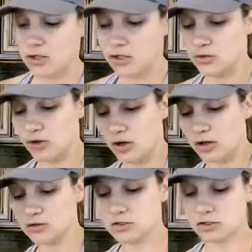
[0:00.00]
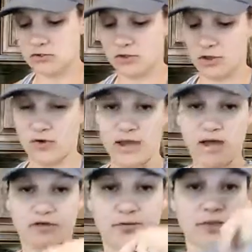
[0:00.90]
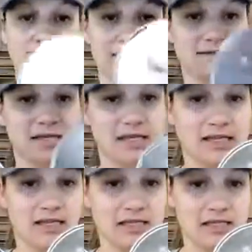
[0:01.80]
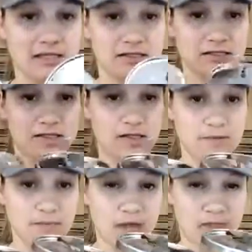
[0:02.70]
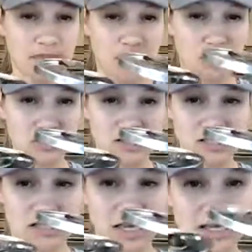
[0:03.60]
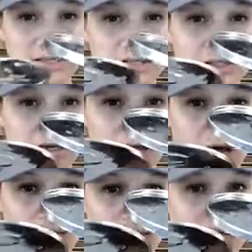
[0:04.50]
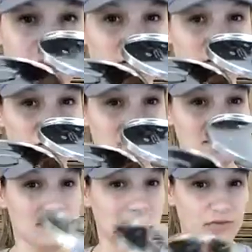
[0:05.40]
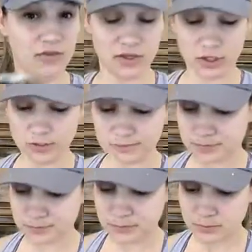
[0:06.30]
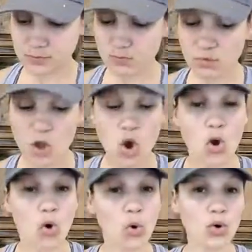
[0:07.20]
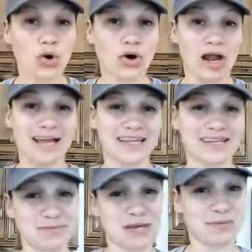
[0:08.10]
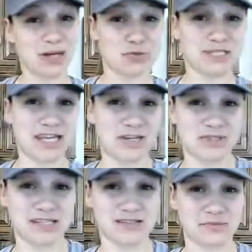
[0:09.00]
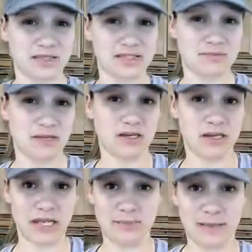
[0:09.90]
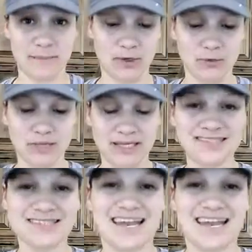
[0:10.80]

You also, though, have blades like these that will slice kind of veggies and stuff thinner. Or I like to make mashed potatoes. That's something that's been in my meal plans,